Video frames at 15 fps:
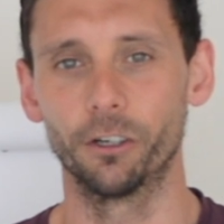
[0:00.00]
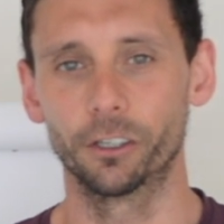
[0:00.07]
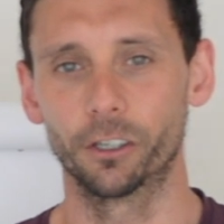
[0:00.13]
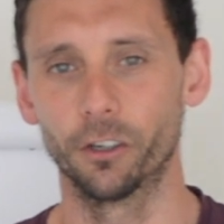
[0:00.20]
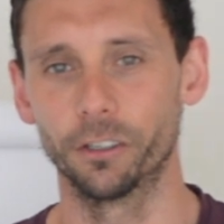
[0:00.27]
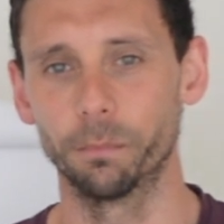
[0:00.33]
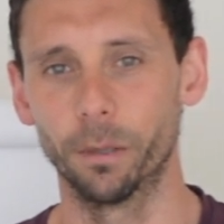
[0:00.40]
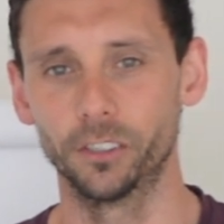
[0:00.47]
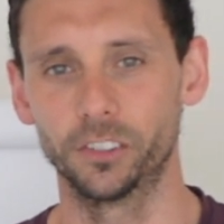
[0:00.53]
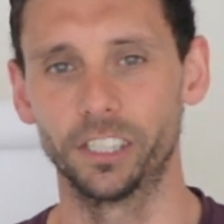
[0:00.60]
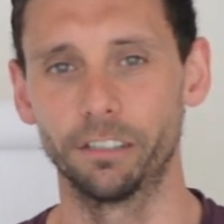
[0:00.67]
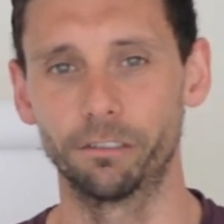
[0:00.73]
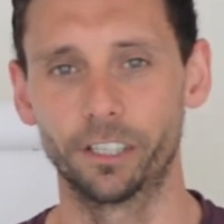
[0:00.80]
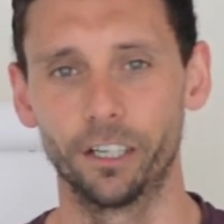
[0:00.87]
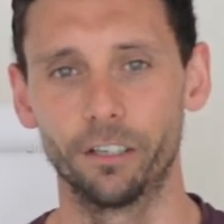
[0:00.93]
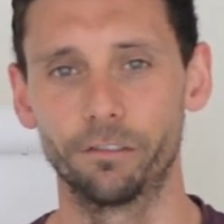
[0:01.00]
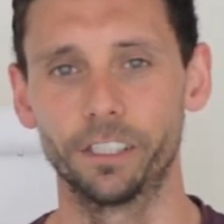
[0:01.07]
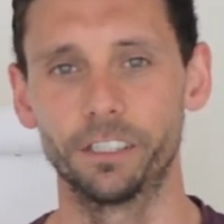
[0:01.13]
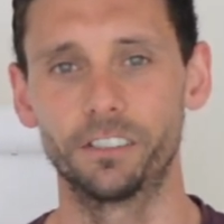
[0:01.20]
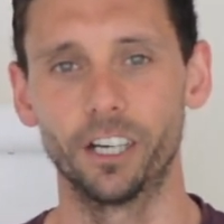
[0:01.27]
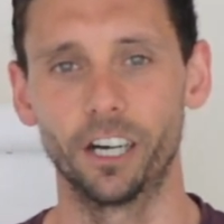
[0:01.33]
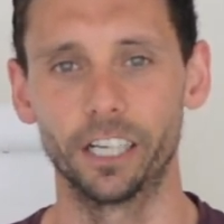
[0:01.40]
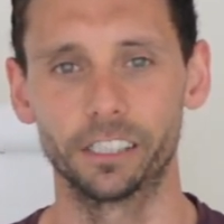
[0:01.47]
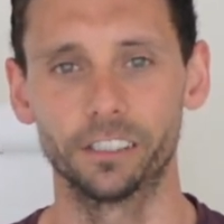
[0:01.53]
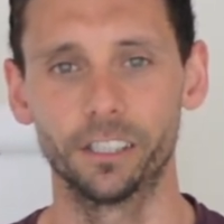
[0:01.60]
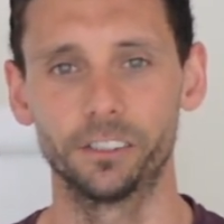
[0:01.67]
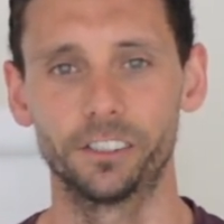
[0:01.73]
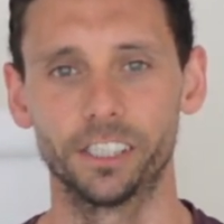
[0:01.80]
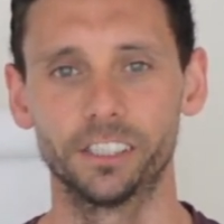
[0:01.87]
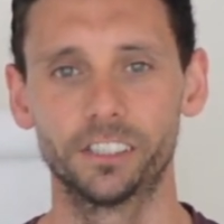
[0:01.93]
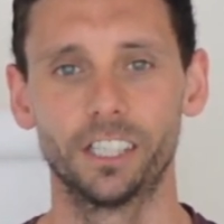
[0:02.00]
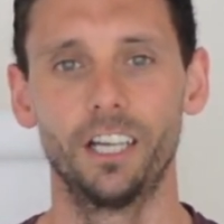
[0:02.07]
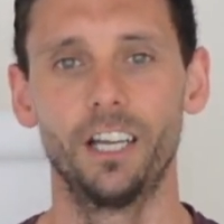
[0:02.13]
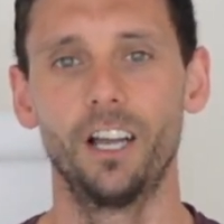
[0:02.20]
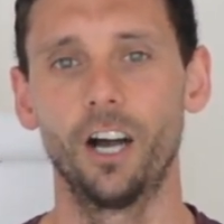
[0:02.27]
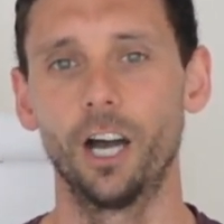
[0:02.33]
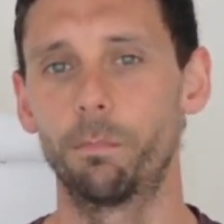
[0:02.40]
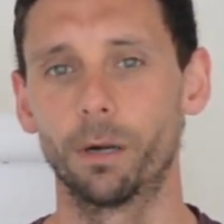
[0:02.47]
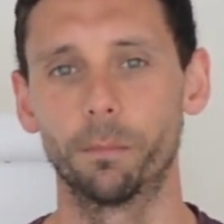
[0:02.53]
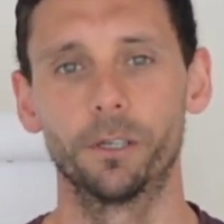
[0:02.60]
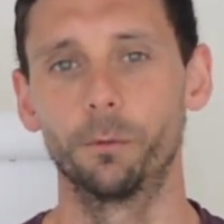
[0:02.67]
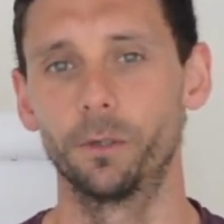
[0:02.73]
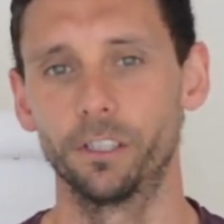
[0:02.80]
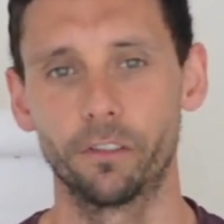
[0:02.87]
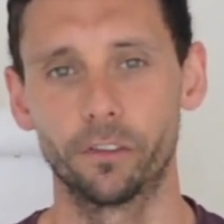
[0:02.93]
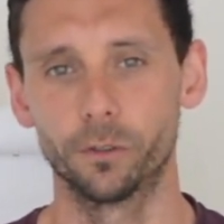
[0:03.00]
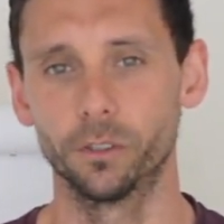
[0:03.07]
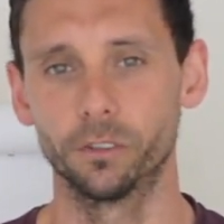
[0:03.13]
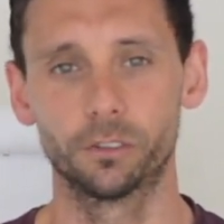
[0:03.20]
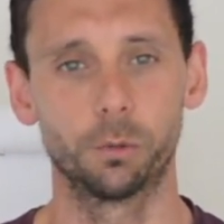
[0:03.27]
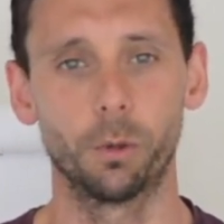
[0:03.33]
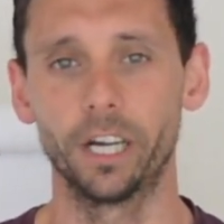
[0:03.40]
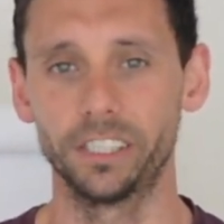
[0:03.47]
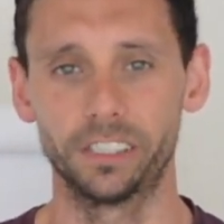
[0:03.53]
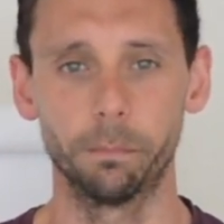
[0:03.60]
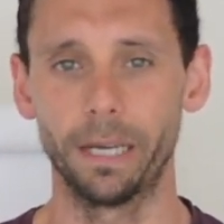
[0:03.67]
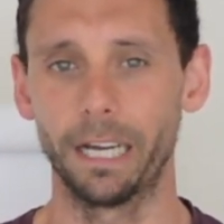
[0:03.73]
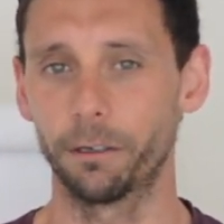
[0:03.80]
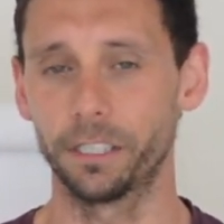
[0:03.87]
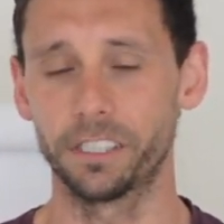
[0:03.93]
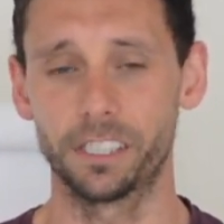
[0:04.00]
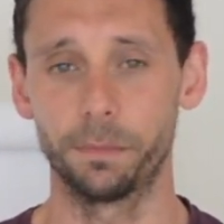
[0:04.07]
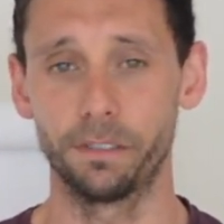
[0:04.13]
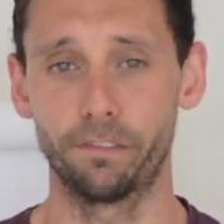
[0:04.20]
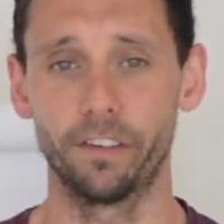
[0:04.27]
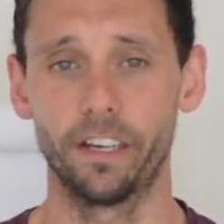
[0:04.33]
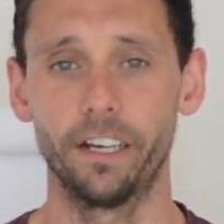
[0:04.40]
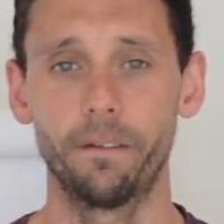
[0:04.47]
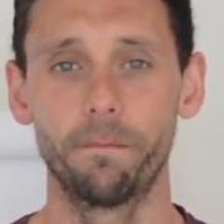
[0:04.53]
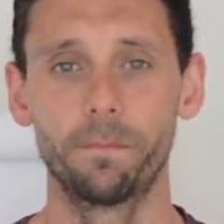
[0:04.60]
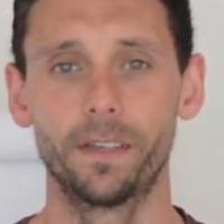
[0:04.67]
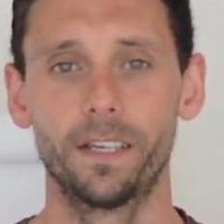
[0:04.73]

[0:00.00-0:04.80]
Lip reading: not got the positive COVID diagnosis, I probably wouldn't have thought twice about it, to be fair.